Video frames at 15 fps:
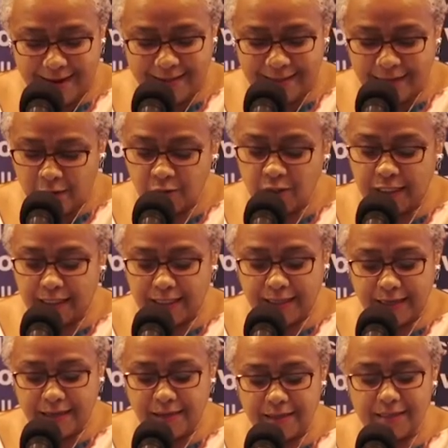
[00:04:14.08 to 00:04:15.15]
I now
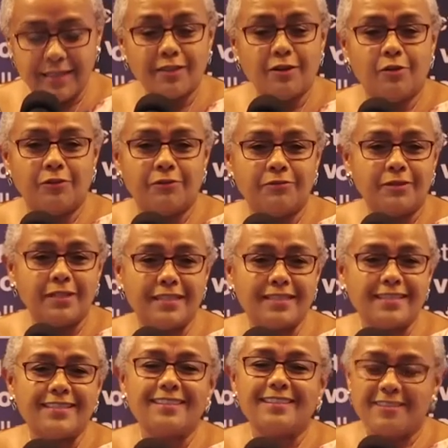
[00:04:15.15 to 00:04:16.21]
declare this
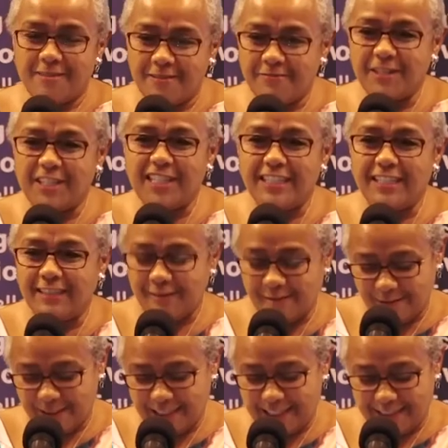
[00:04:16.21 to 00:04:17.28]
conference officially
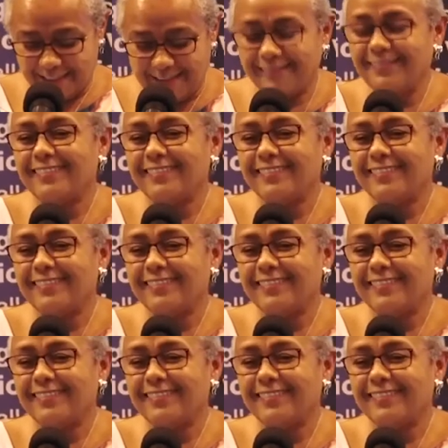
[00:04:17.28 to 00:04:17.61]
launched.